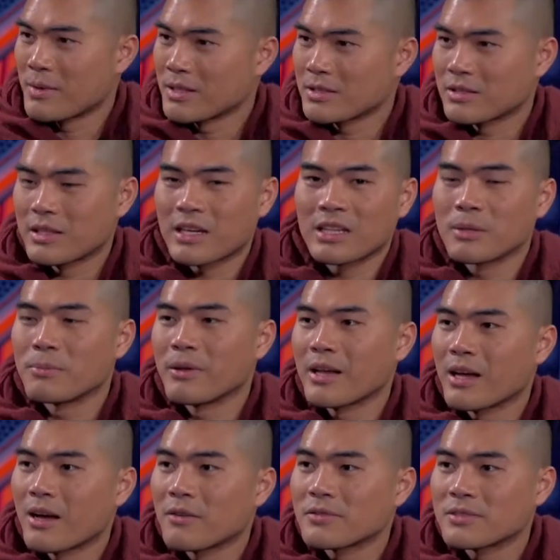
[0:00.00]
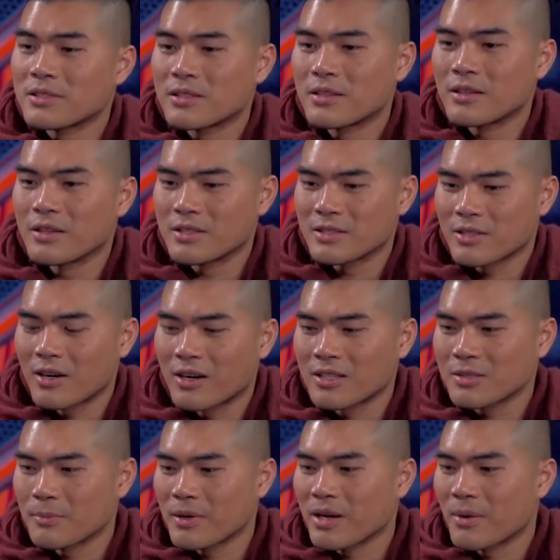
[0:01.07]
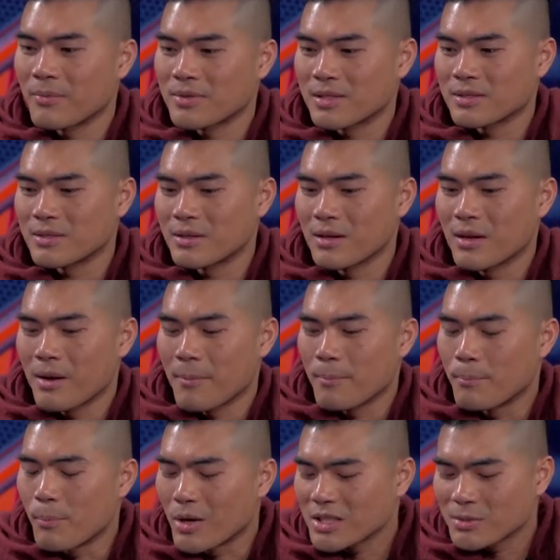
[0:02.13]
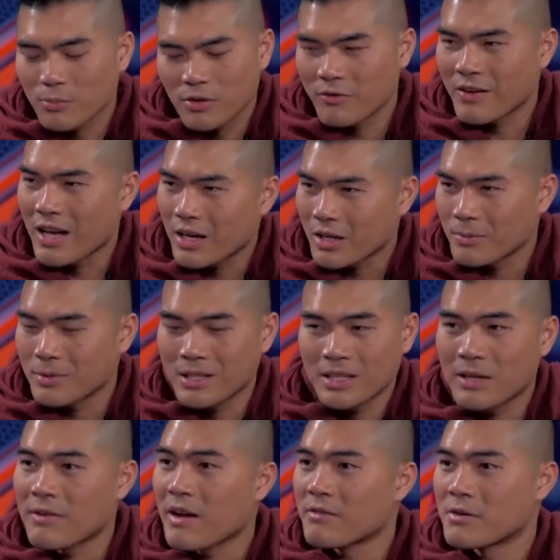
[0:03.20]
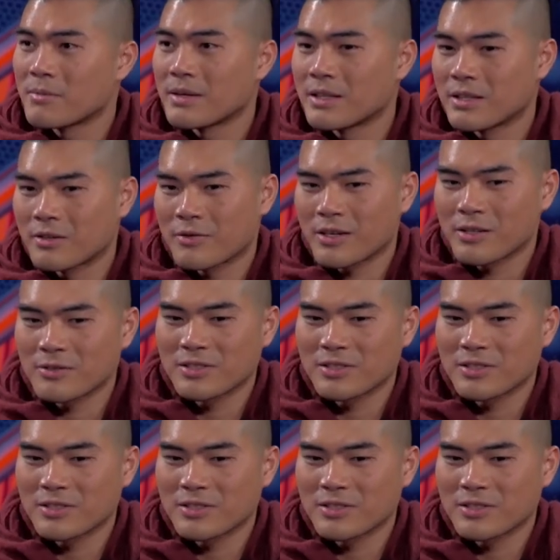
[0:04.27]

mentioned, like in the playoffs, the stars becomes much more valuable than they've ever been in the regular